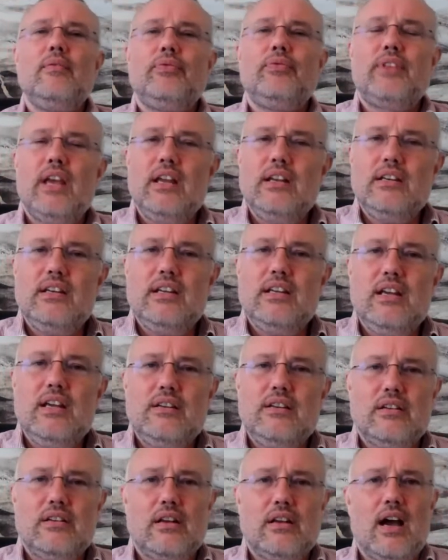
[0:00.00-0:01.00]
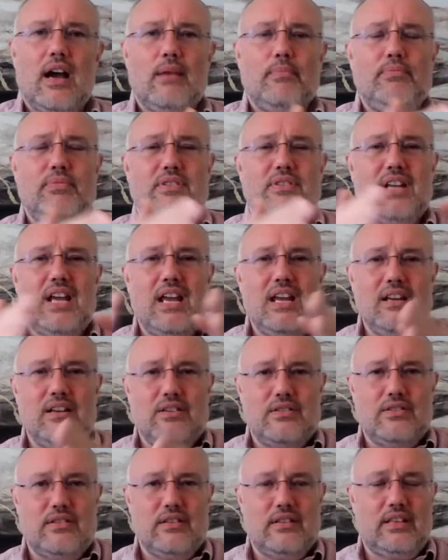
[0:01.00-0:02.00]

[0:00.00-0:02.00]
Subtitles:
they need to update.